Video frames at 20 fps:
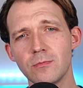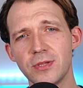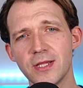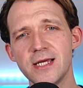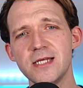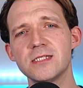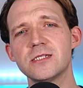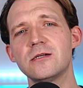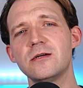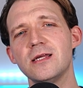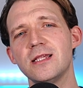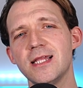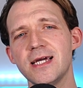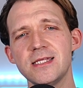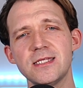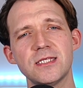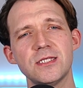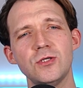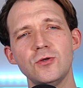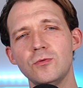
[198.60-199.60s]
Blazor
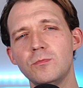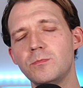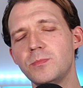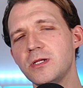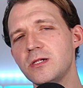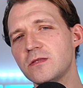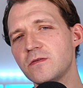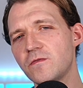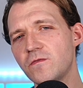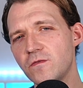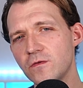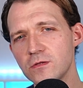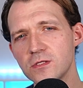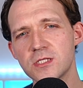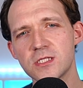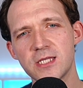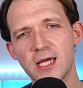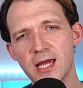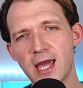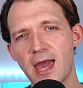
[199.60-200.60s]
lets you build full
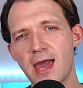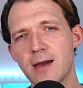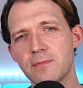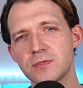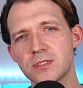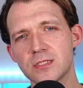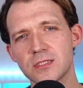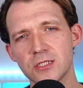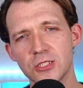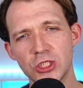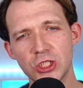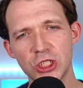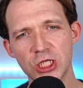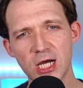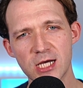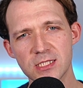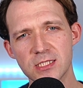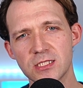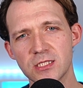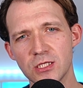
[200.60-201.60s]
stack apps
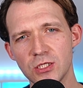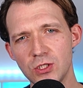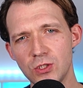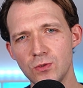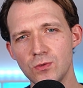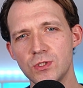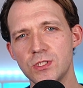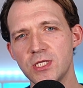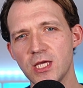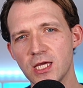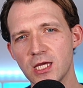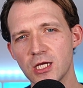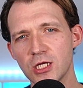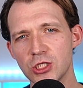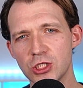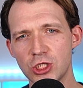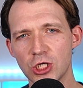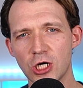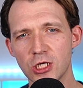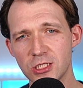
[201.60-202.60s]
just using
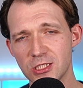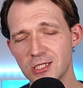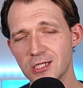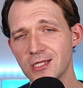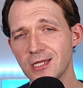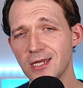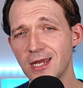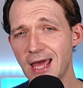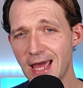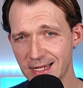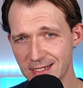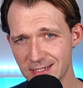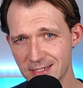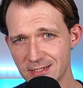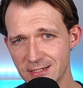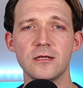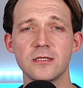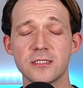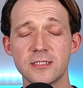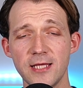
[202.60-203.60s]
.NET.
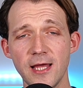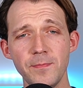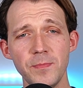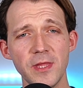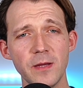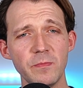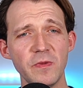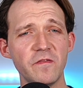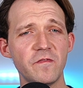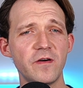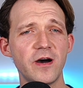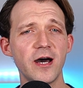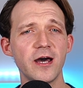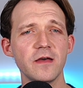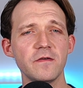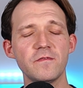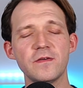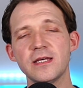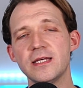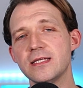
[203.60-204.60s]
Step number five
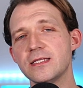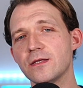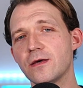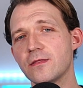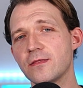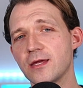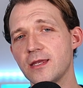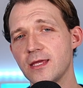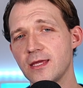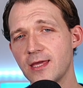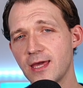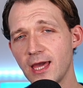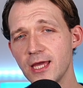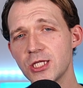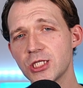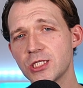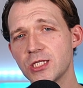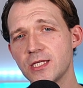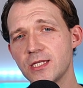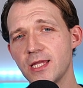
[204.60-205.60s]
is
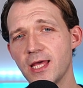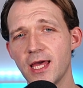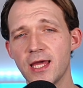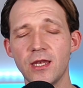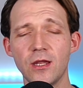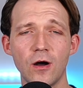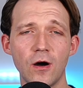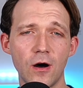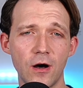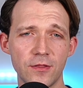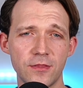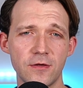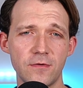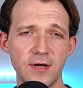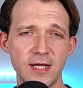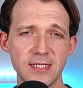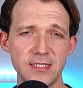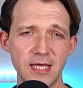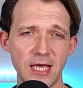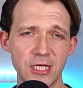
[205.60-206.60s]
authentication and
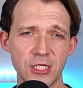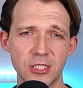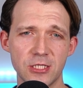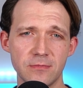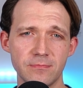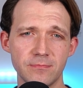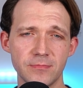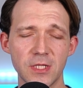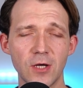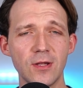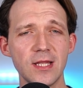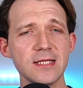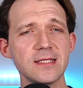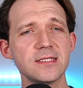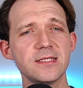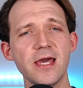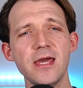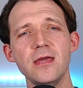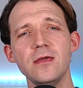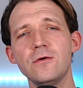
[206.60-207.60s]
authorization. Now let's
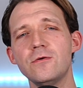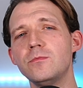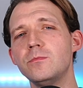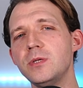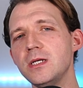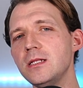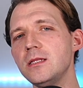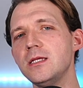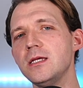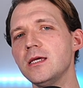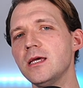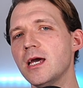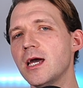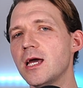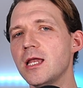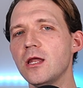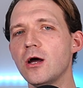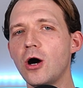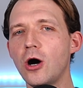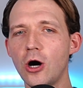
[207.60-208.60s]
say you're building
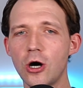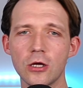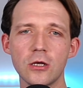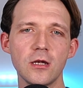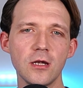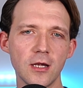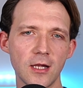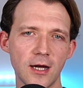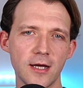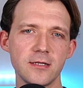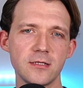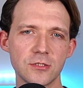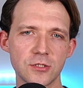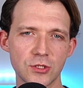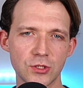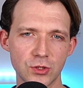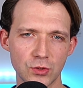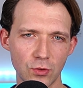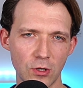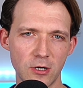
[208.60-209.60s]
an online
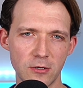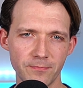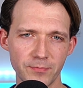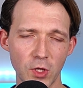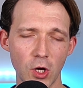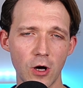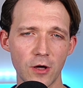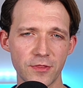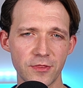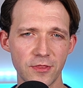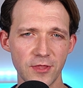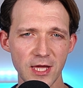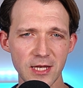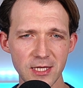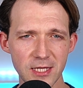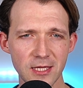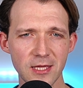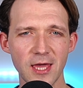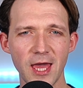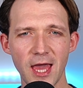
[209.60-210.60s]
store
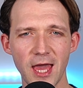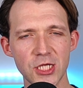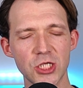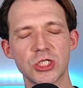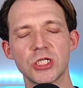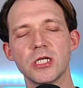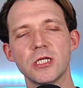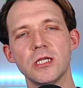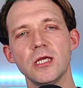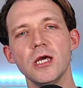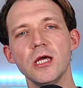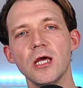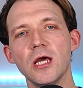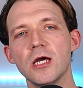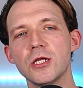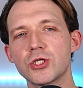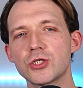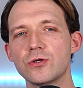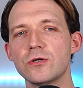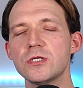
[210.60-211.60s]
authentication
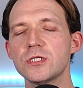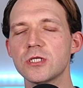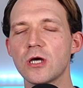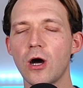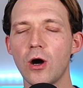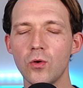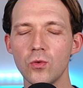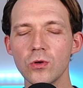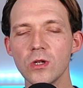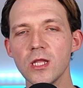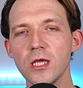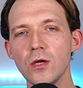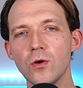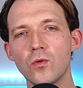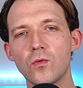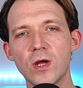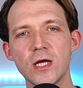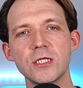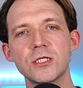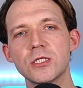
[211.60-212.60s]
ensures only
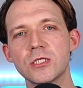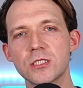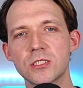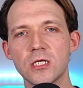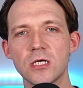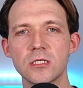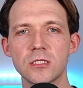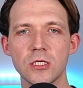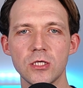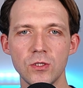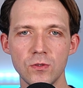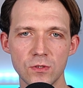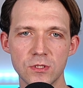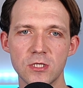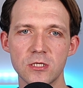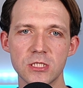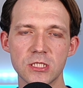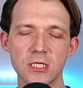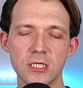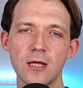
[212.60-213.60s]
registered
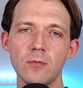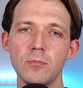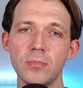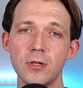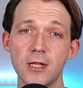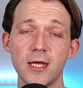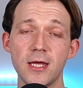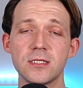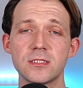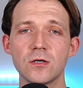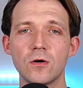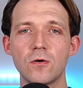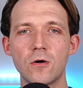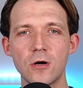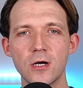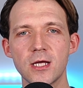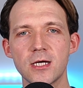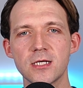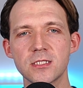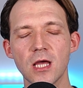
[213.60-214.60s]
users can place
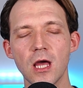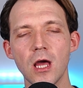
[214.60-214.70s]
orders,